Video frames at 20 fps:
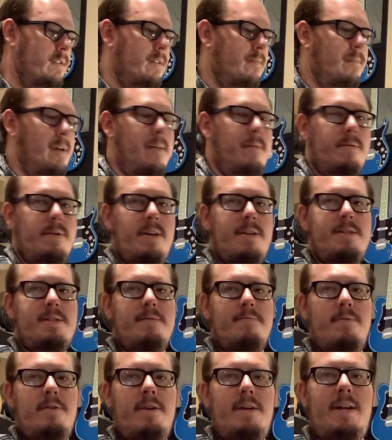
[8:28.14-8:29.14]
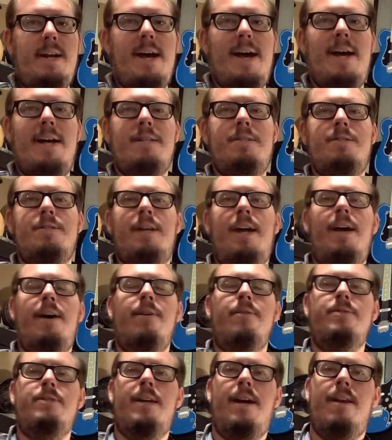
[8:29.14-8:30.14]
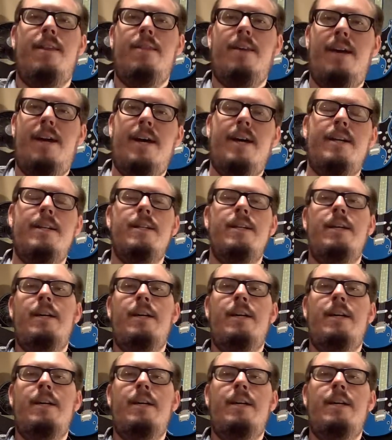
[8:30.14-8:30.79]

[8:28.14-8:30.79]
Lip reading: able to get some really nice sounds out of that.